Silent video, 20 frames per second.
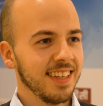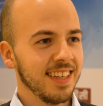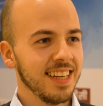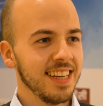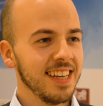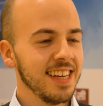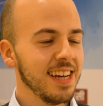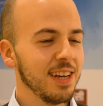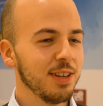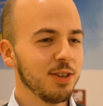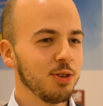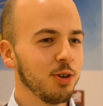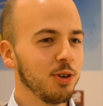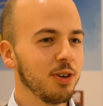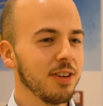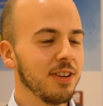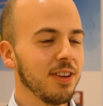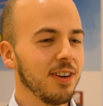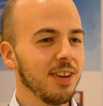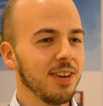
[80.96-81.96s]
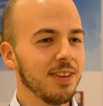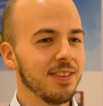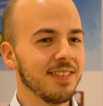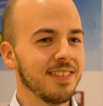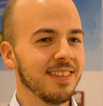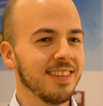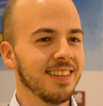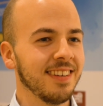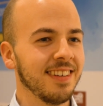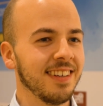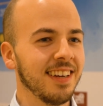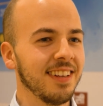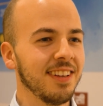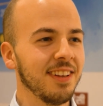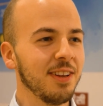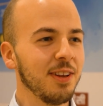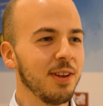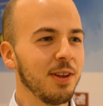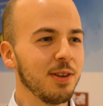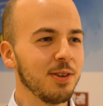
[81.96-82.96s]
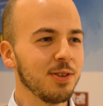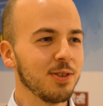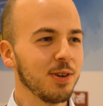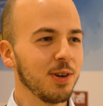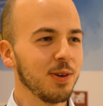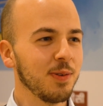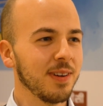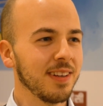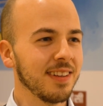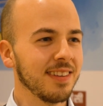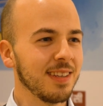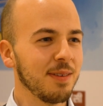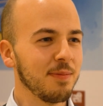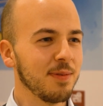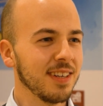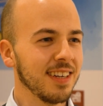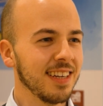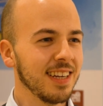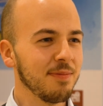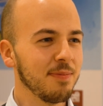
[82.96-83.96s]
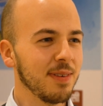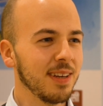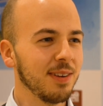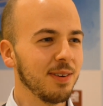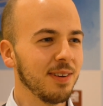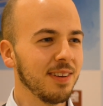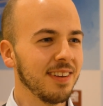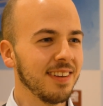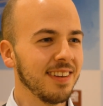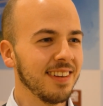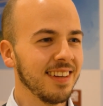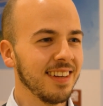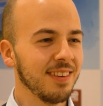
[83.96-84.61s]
Yeah, I enjoyed it a lot. I didn't enjoy when Tapchaya made a